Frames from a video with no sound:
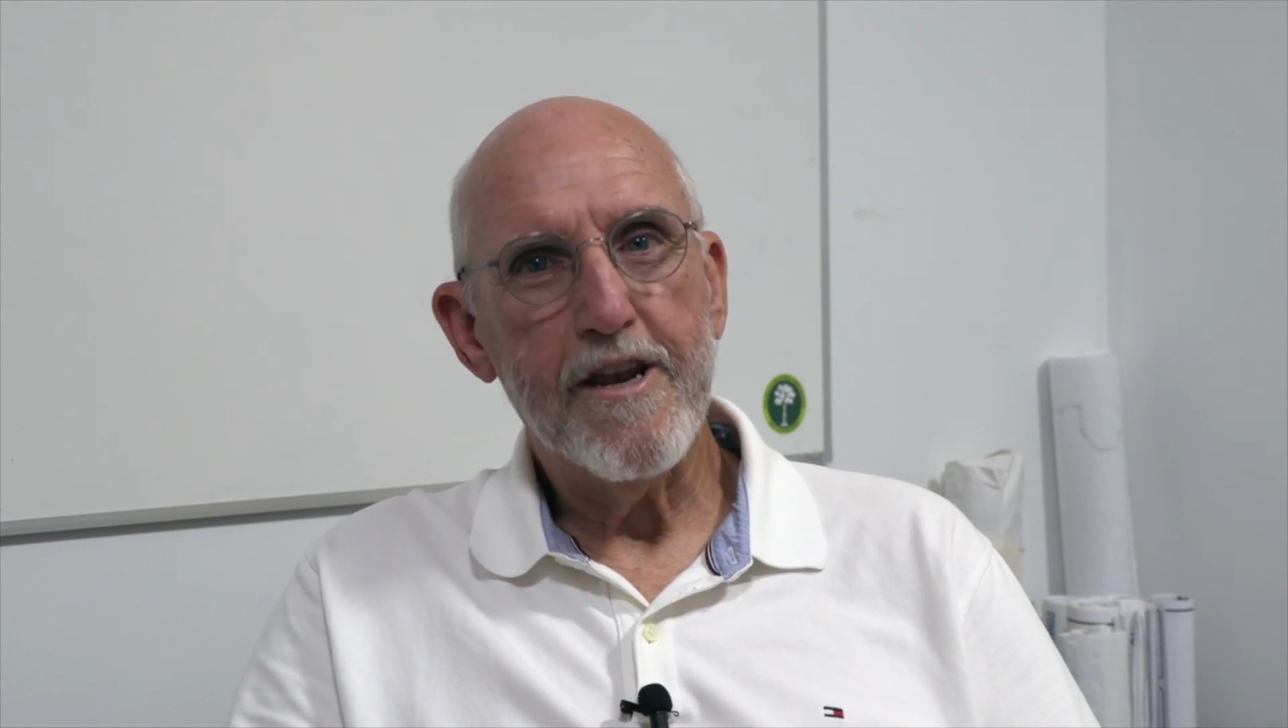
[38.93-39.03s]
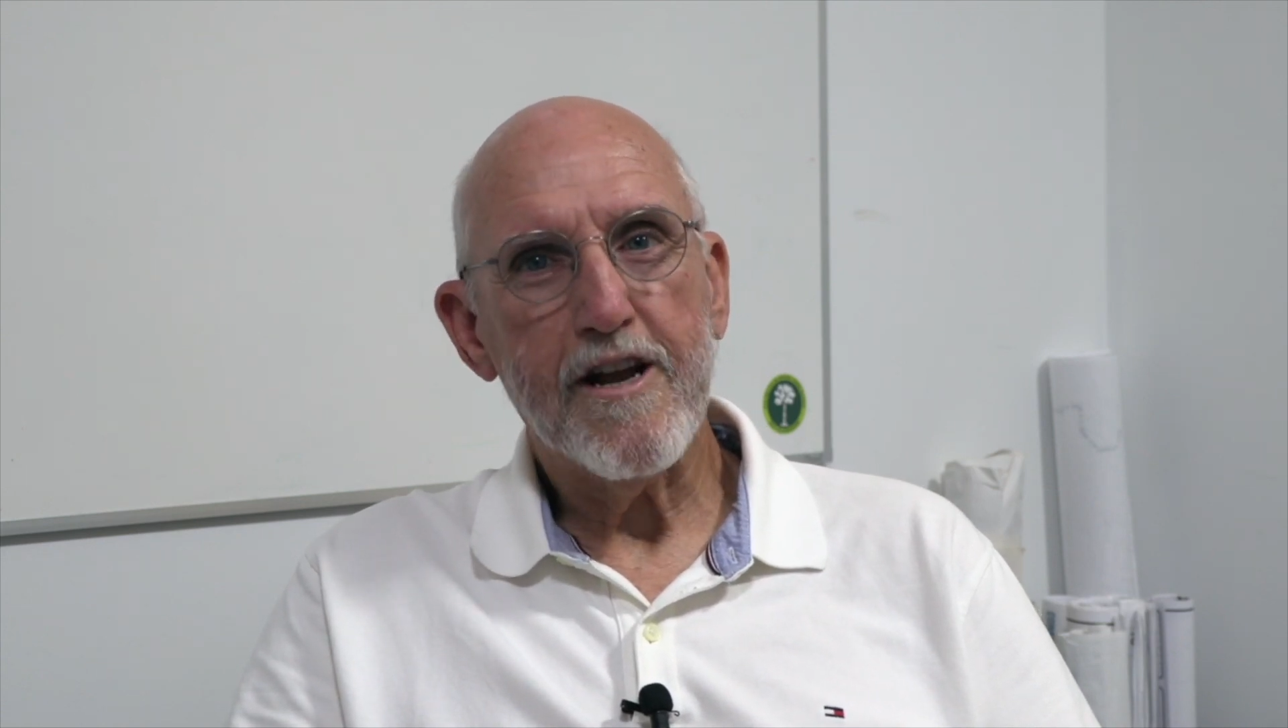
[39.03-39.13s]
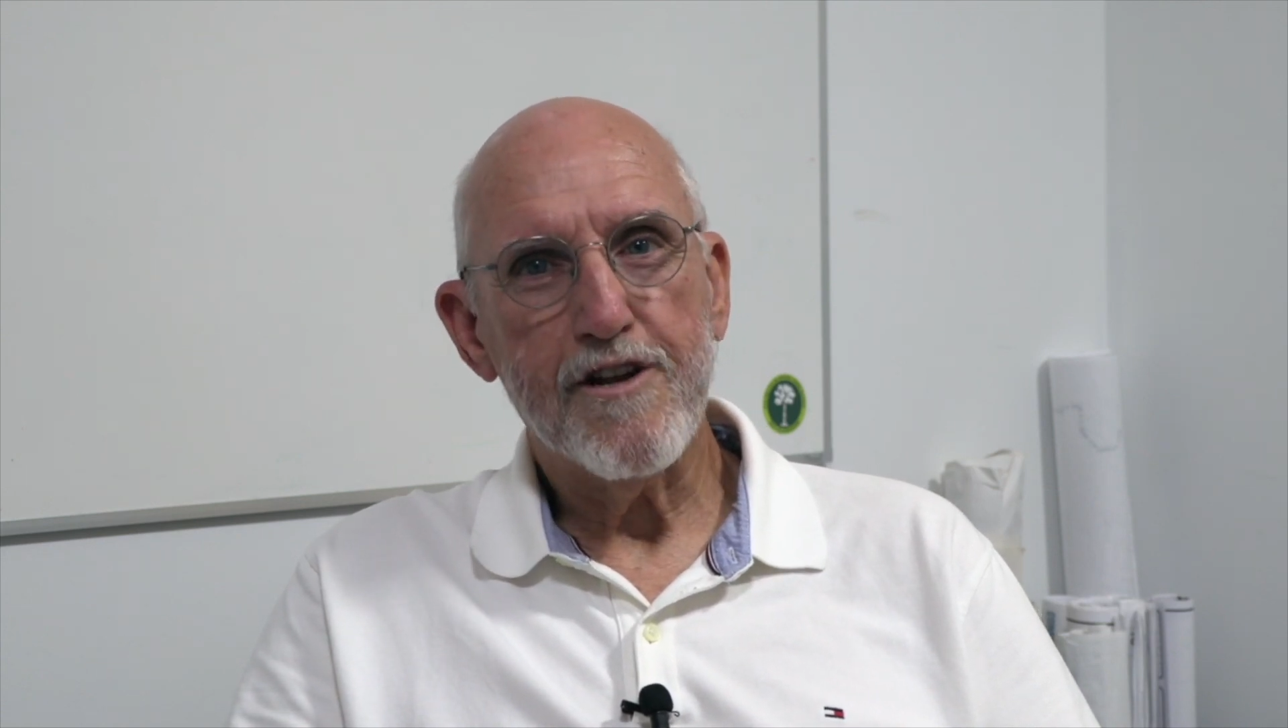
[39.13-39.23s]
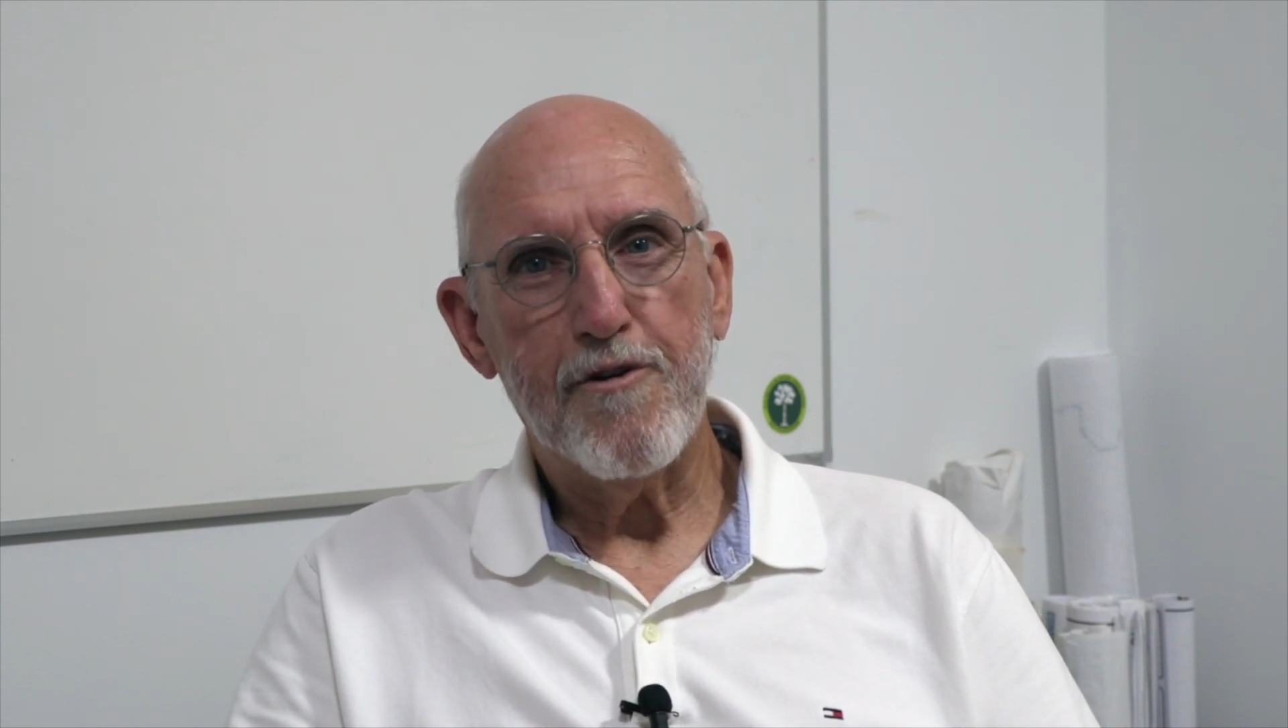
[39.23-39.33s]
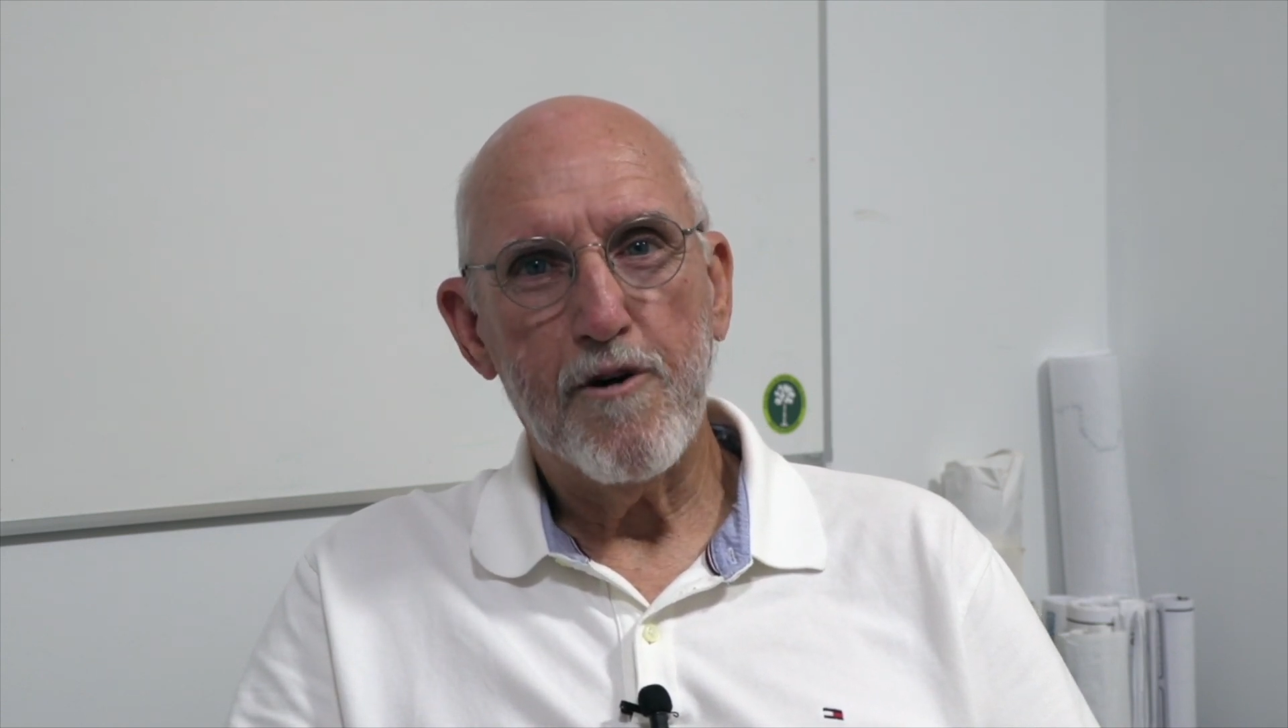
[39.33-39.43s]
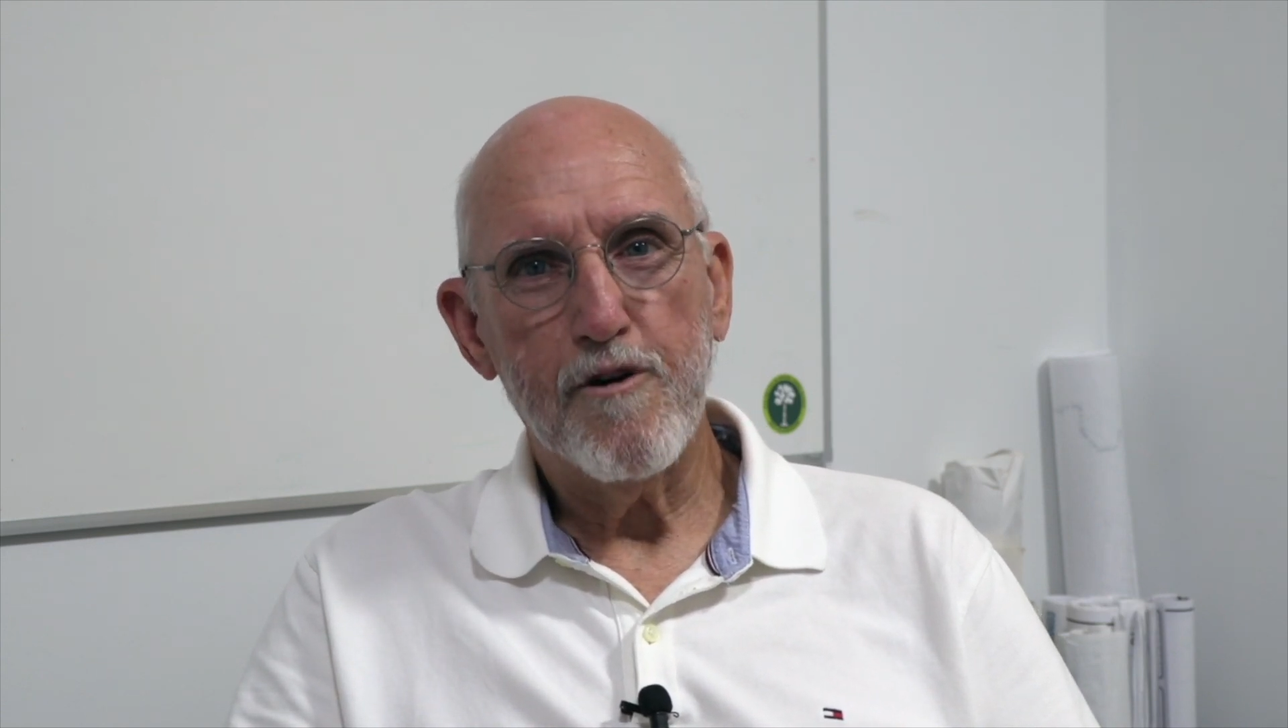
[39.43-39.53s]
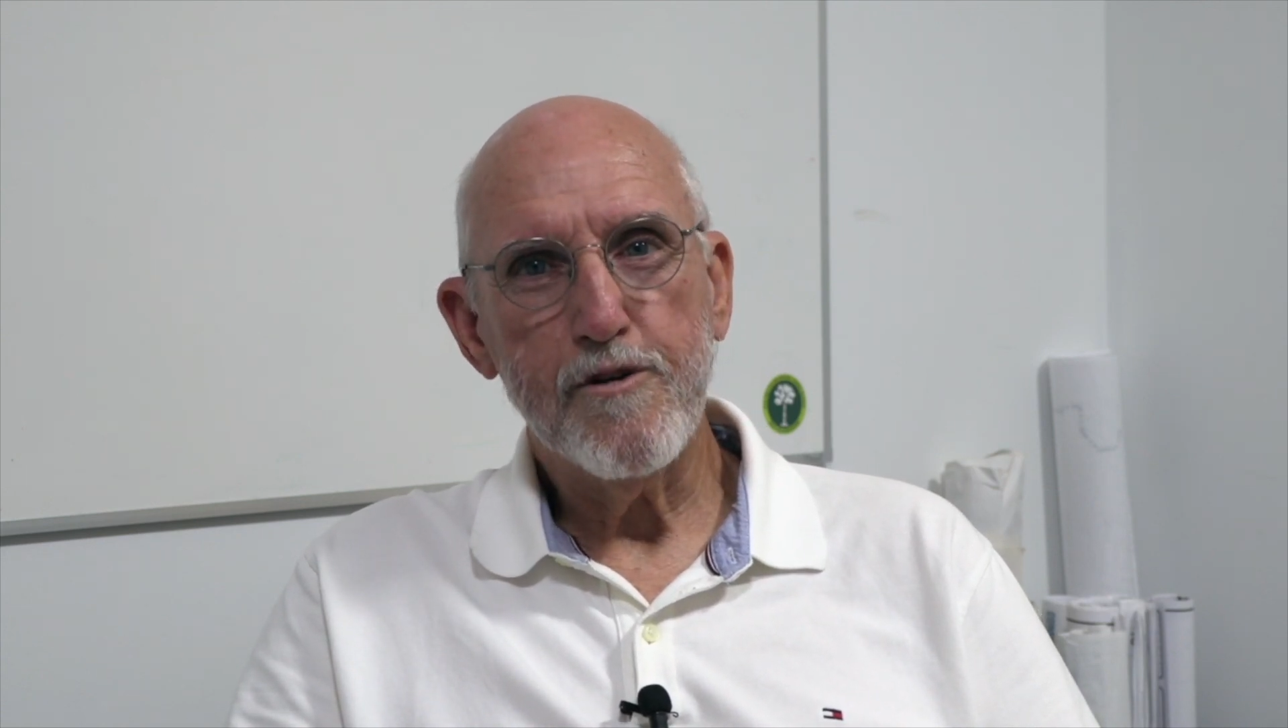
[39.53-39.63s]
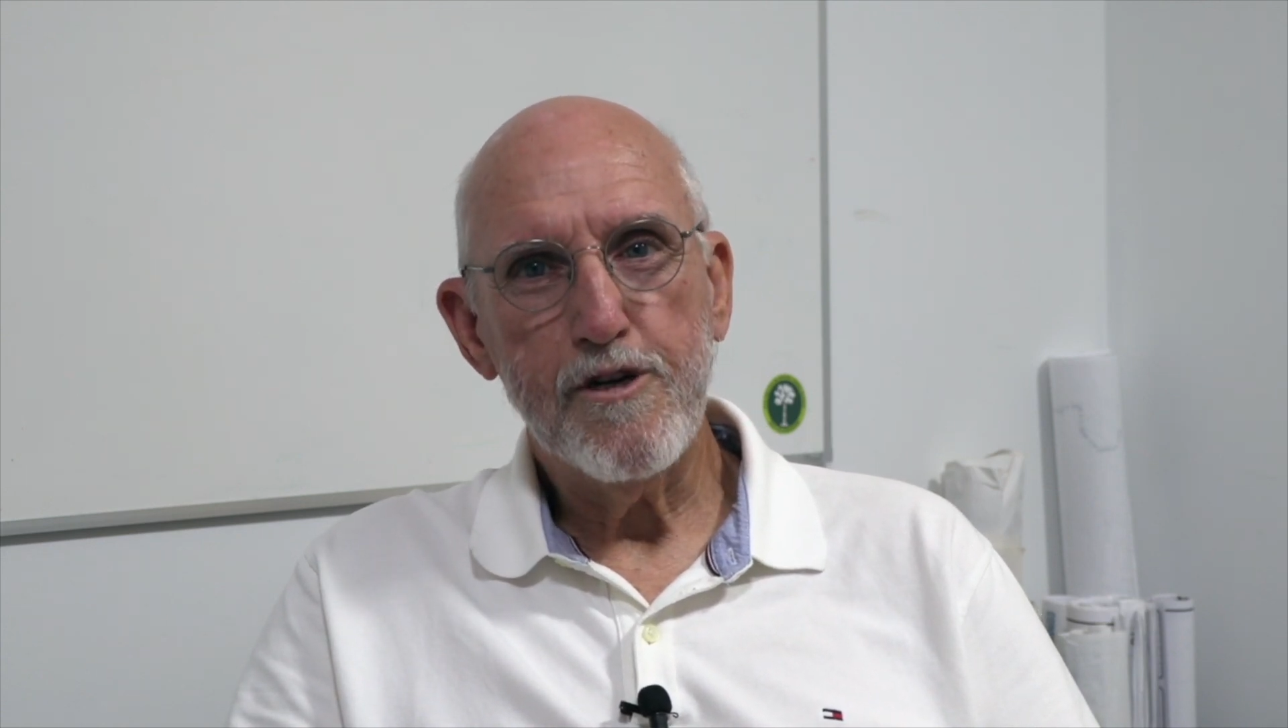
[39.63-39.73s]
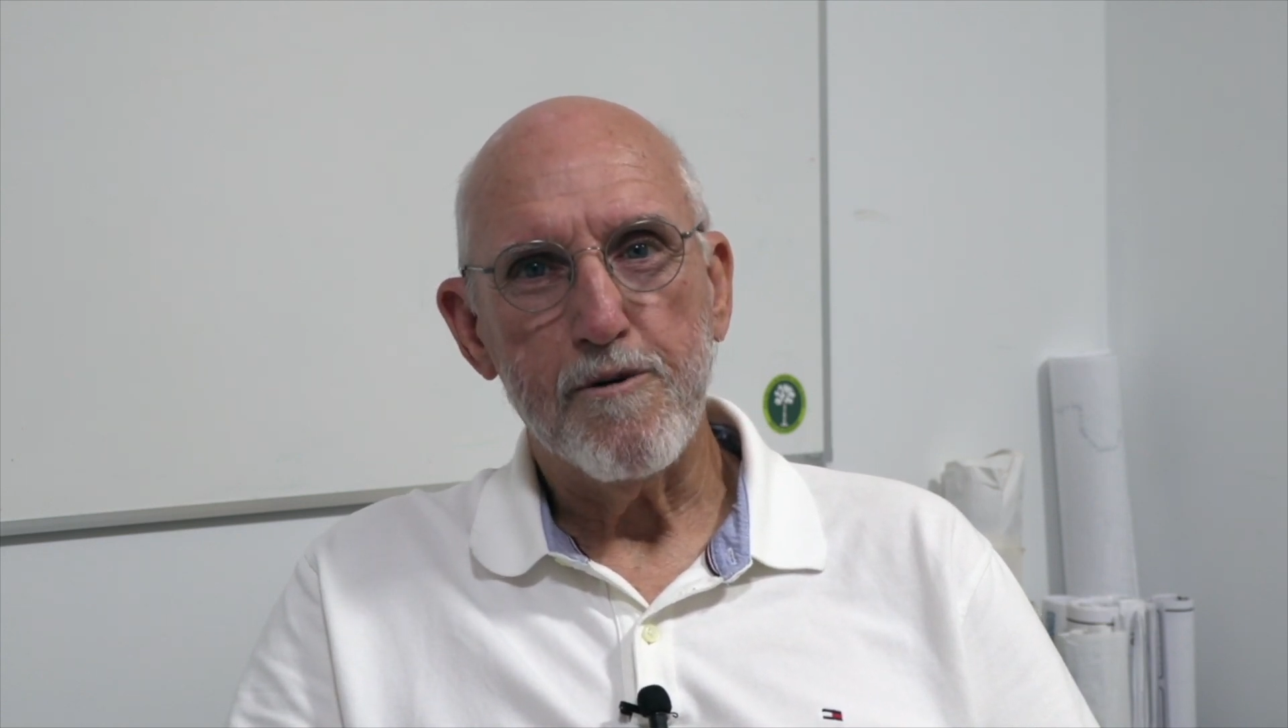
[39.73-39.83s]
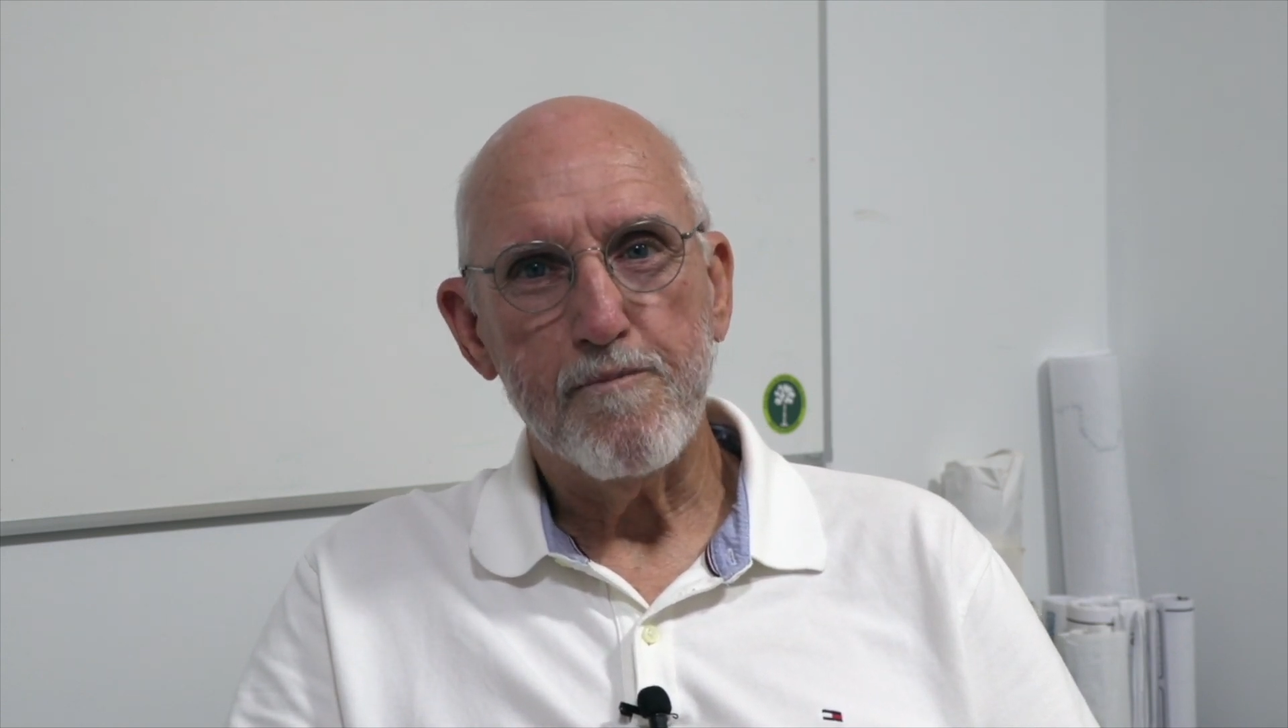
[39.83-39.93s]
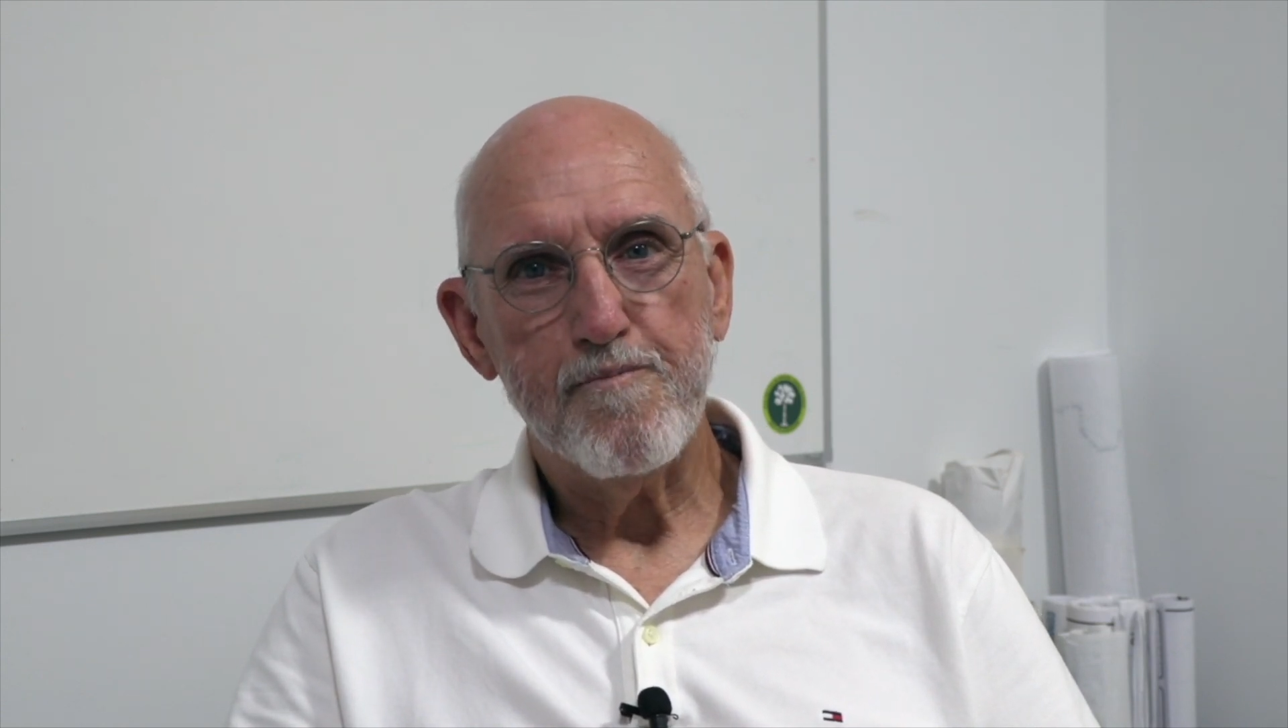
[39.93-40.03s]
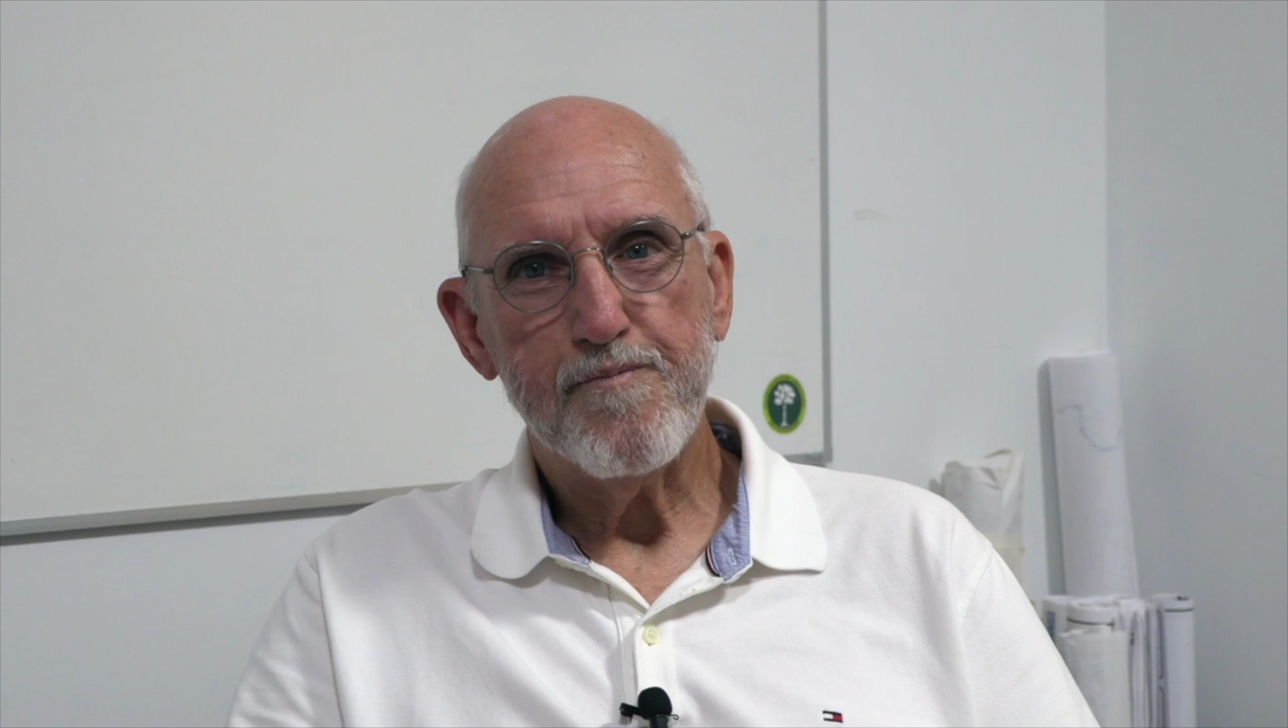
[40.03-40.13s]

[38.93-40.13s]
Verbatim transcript: it control you.